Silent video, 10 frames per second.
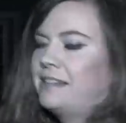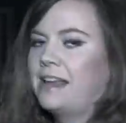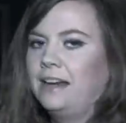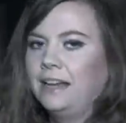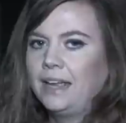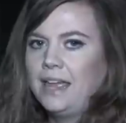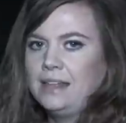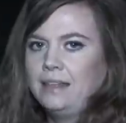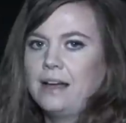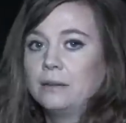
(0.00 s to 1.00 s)
standing
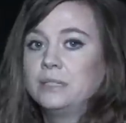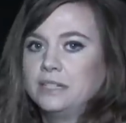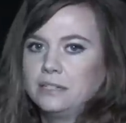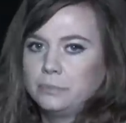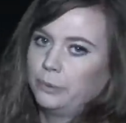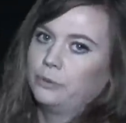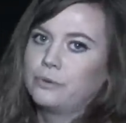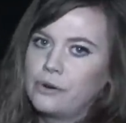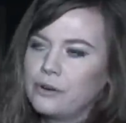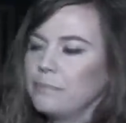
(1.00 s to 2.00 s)
in the upstairs
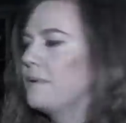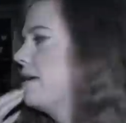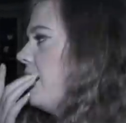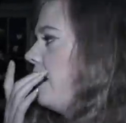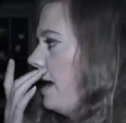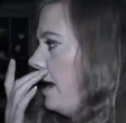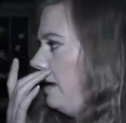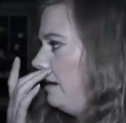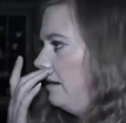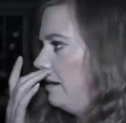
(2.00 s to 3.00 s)
ballroom
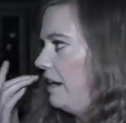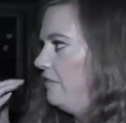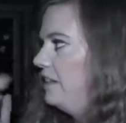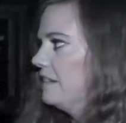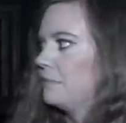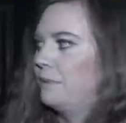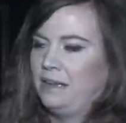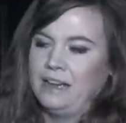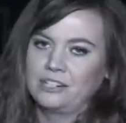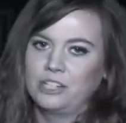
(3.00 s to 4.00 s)
and I think this
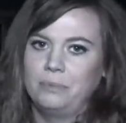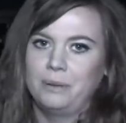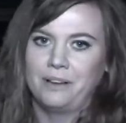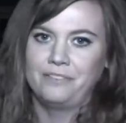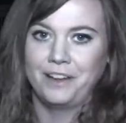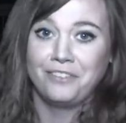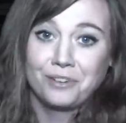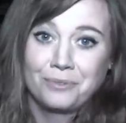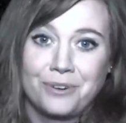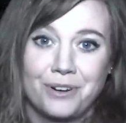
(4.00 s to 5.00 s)
might actually be my favourite